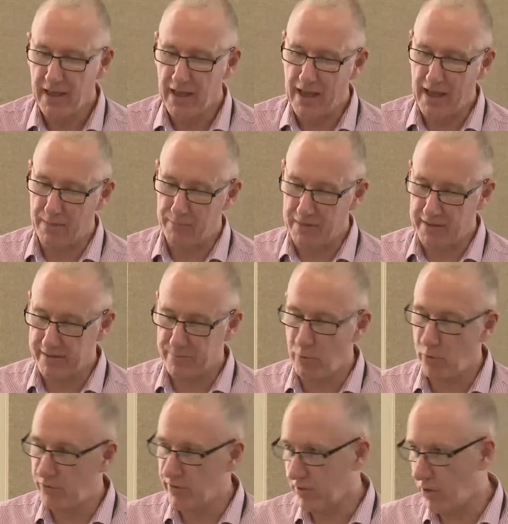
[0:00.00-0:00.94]
It's
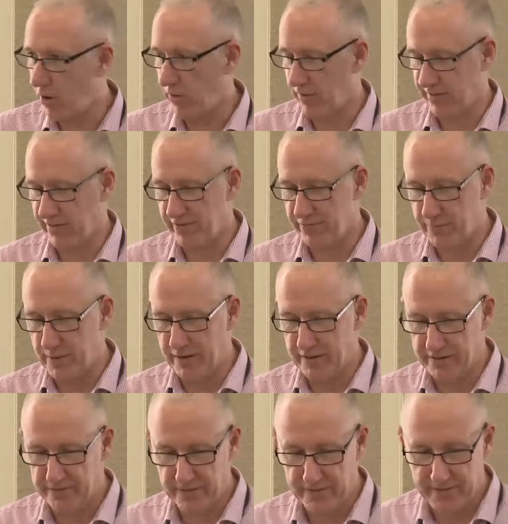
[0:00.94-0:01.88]
more the cost of
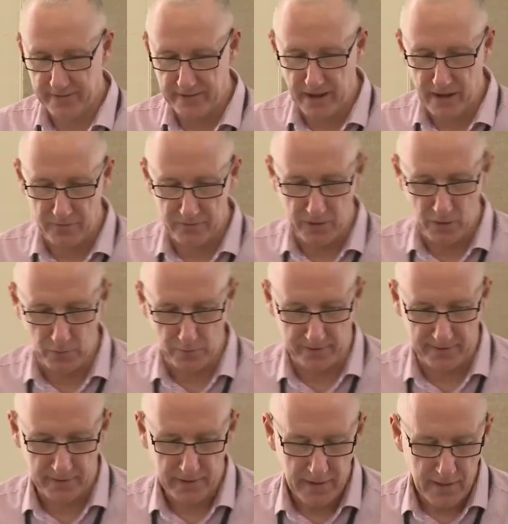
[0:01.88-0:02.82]
building the
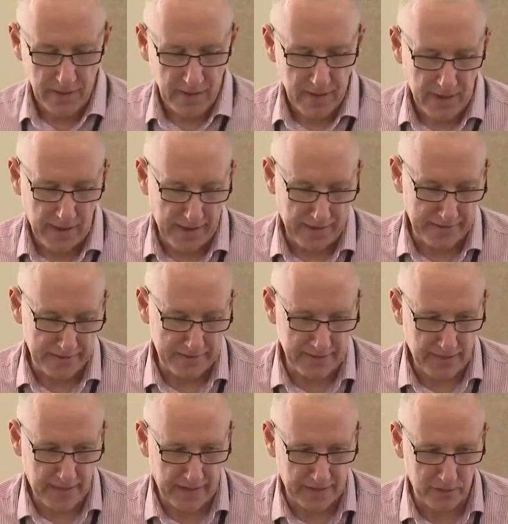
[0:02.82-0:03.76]
scenarios. And
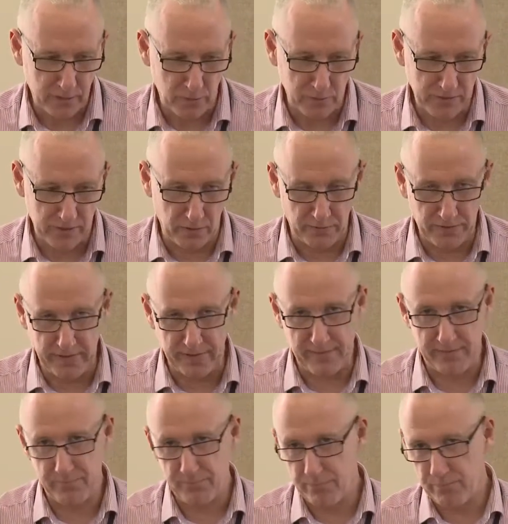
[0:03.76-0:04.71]
I know, you know,
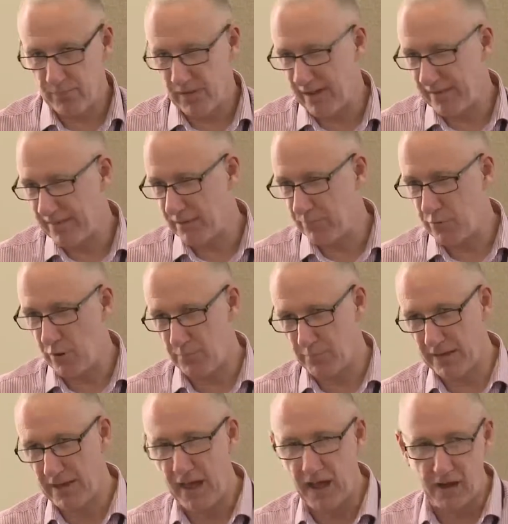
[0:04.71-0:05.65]
there's, I think
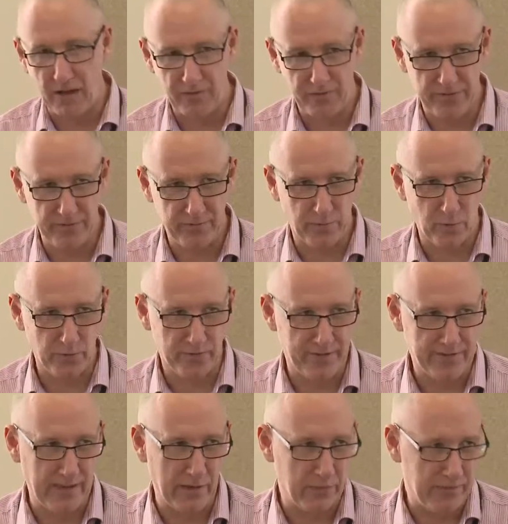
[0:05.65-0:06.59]
probably half the
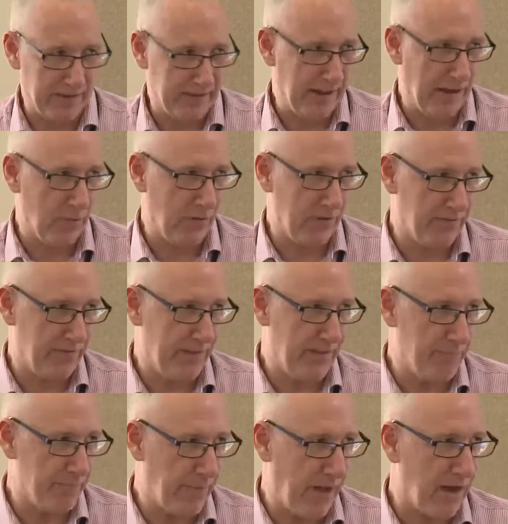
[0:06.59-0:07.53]
forces out there now have
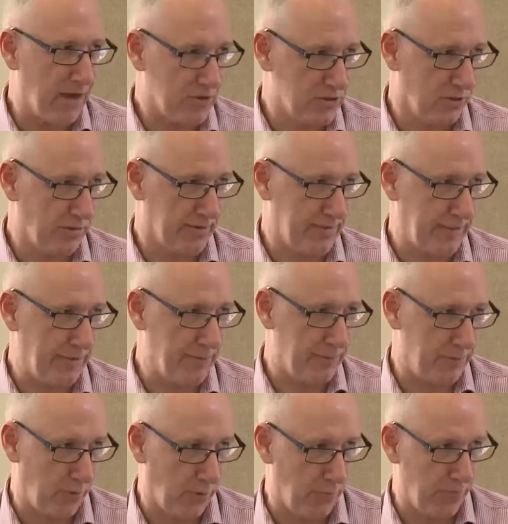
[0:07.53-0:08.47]
embarked on
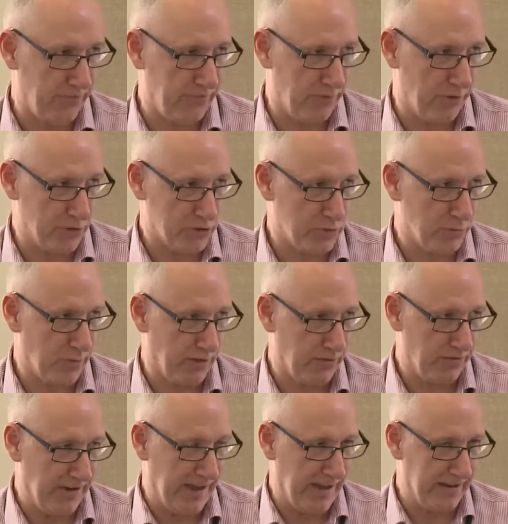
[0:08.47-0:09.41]
some form of virtual
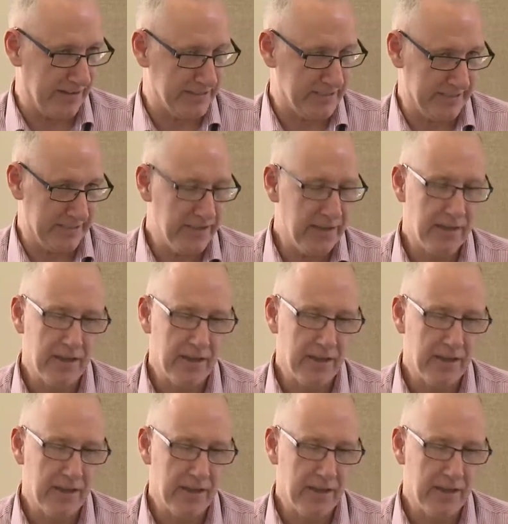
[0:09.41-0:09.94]
reality.